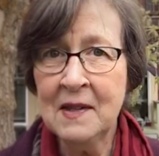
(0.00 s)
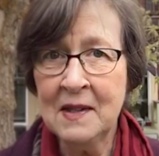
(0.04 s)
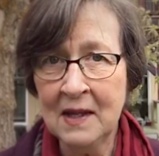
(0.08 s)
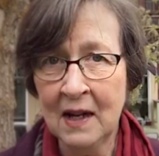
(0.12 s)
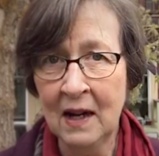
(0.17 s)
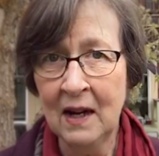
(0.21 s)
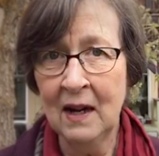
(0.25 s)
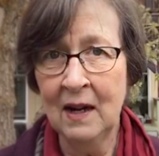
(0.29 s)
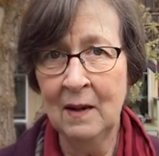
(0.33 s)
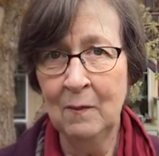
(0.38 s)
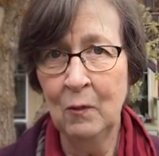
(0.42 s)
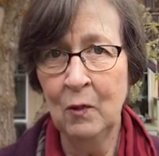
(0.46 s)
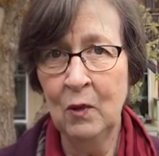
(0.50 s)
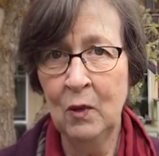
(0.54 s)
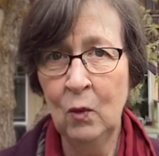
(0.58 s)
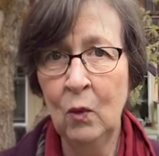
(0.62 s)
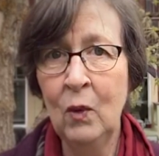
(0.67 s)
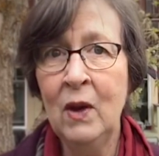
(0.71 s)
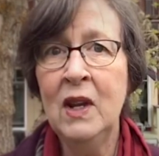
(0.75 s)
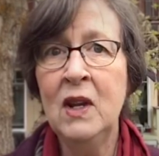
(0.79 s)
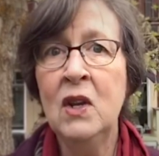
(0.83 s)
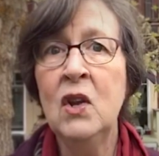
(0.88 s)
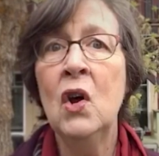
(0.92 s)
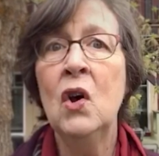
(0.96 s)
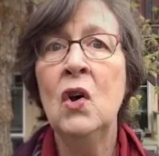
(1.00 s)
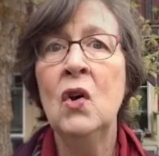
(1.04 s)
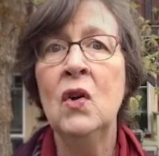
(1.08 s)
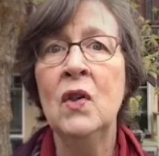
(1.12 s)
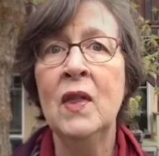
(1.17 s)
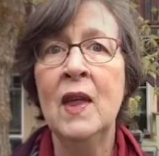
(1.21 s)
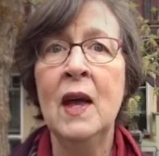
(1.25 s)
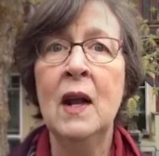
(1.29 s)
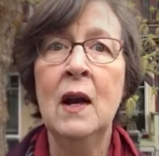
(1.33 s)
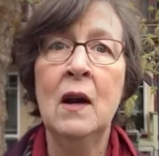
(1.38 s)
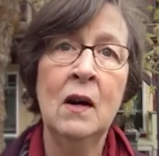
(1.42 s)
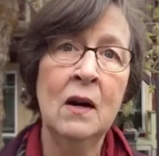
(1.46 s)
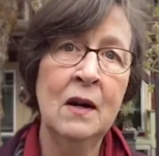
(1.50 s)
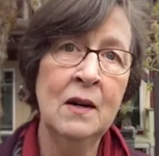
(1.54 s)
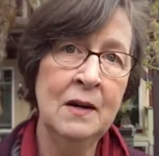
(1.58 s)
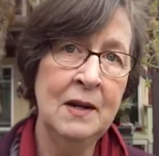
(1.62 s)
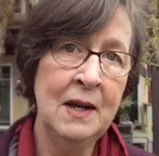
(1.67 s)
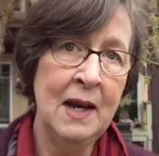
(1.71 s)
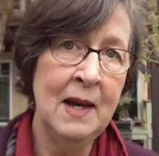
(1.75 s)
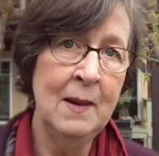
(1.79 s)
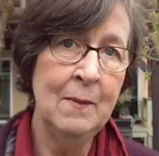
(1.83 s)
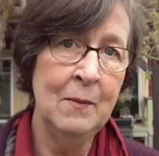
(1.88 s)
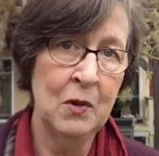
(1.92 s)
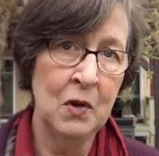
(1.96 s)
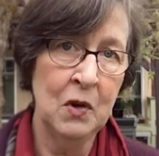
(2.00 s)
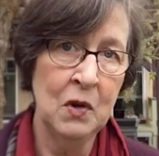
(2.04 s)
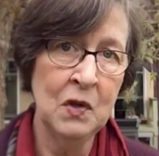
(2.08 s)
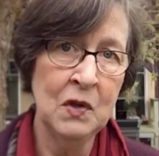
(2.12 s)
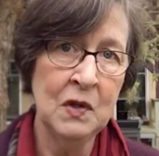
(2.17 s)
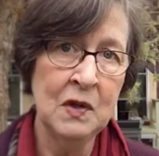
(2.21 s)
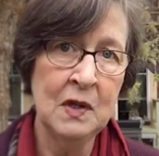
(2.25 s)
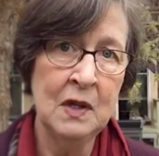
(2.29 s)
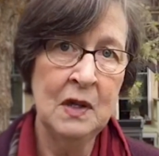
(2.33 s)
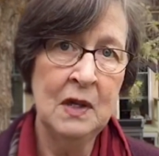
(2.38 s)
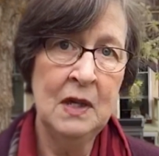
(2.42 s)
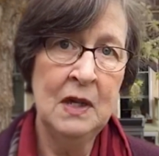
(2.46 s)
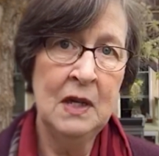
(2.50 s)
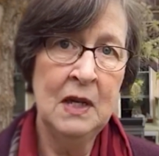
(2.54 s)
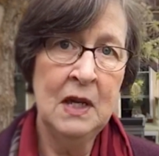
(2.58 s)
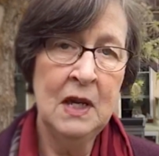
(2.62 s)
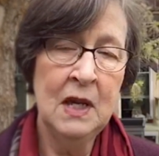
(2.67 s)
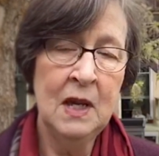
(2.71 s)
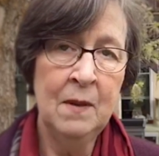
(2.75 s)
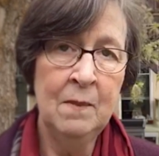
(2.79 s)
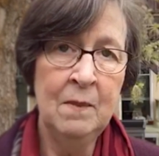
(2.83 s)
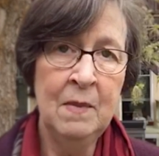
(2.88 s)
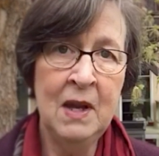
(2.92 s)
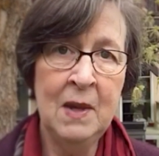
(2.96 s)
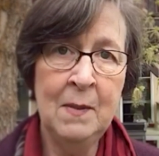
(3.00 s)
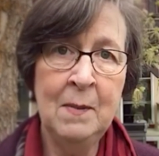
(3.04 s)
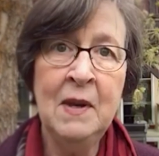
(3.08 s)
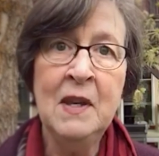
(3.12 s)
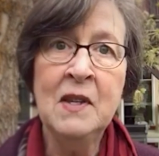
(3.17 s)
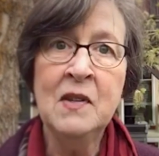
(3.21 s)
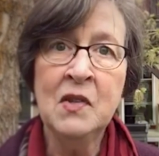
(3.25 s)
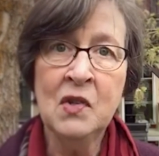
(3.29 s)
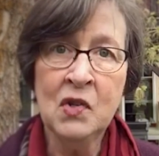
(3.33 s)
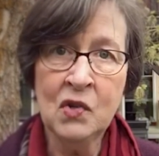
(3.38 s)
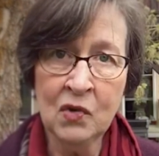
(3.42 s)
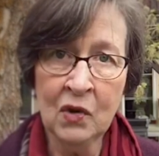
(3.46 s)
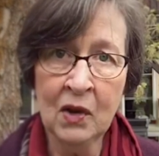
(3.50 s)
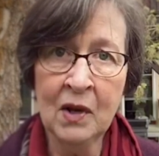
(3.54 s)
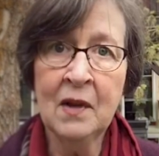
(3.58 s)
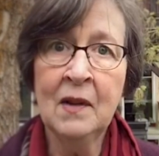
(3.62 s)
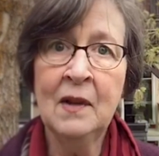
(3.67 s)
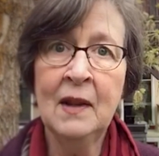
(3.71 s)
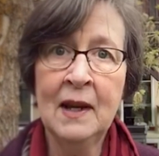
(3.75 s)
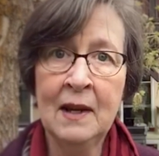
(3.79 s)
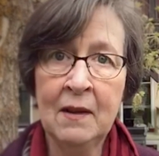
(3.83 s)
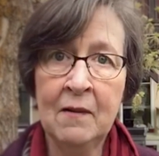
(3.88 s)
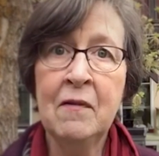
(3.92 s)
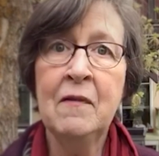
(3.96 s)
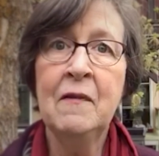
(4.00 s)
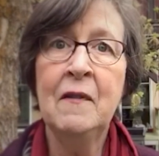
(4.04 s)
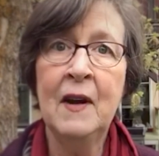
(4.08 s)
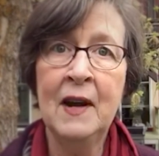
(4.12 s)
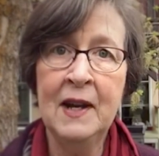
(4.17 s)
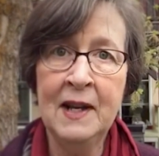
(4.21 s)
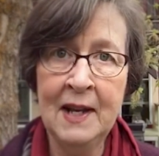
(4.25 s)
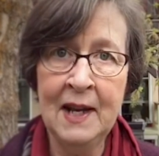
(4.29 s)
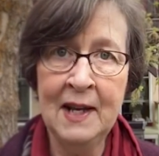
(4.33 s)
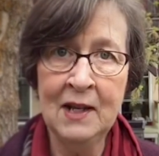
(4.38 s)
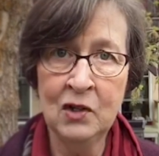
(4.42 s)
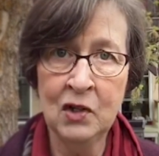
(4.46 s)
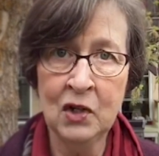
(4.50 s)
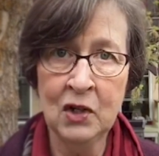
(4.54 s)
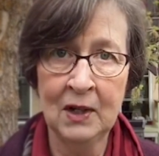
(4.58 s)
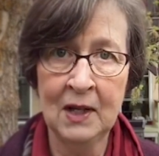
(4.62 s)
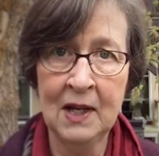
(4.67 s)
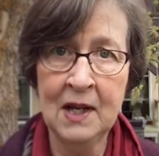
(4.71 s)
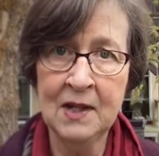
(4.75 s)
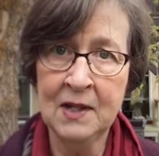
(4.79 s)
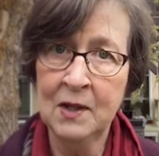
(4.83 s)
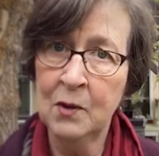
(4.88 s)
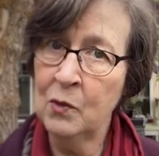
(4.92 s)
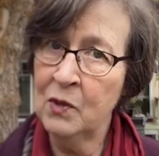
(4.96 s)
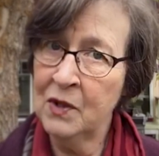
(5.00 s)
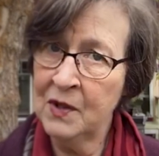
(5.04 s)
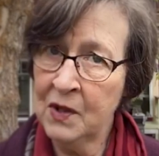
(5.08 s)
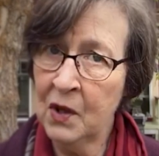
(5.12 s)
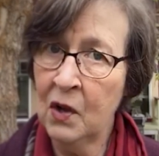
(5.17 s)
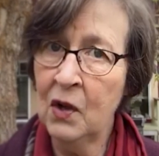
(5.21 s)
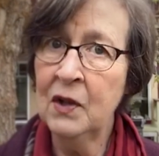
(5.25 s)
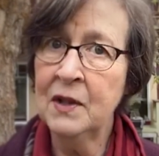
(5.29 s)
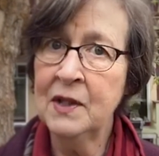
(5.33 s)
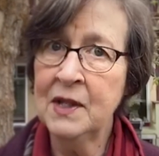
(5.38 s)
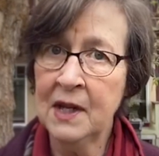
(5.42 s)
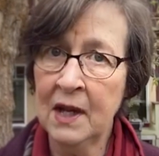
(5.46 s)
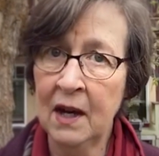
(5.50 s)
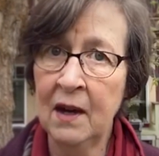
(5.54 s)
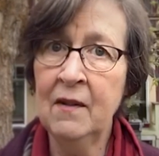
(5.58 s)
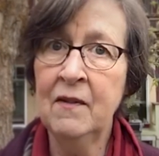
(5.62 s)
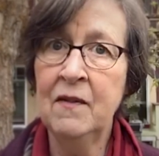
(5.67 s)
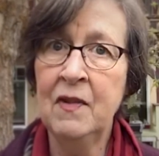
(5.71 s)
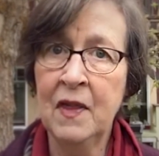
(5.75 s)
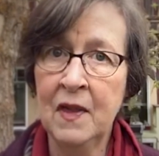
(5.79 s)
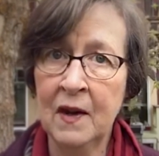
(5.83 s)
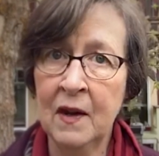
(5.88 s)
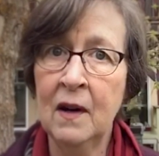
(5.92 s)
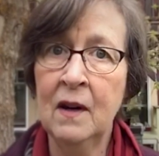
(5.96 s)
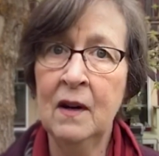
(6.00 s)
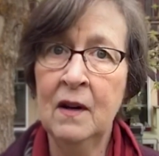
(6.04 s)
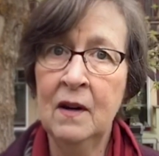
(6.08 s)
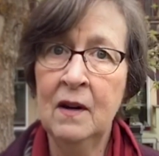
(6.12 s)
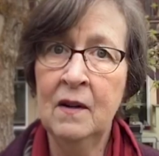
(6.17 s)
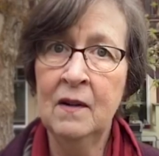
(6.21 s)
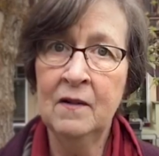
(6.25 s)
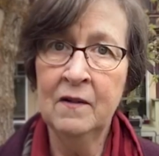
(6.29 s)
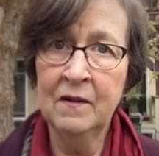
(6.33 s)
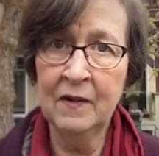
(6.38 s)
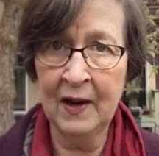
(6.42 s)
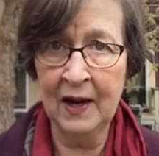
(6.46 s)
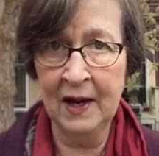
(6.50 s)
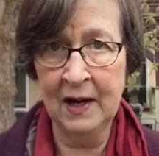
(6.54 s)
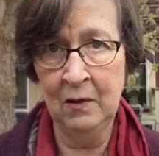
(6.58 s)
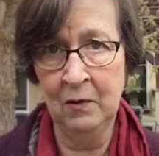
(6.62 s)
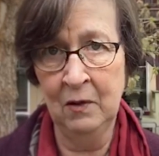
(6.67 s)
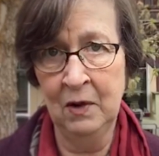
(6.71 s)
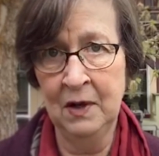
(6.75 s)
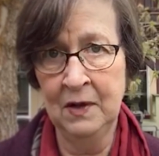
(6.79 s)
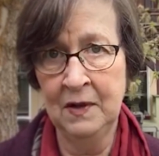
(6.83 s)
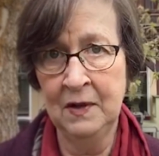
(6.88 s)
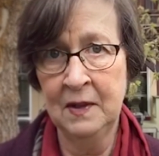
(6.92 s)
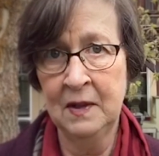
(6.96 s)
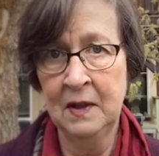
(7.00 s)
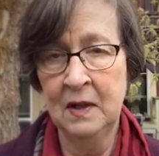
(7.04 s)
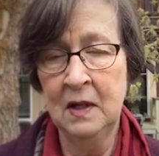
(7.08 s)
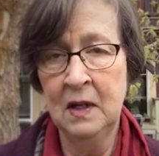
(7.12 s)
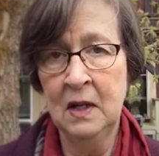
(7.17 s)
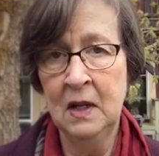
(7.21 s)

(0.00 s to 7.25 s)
time, when we know that our neighbors may be struggling financially as a result of the virus,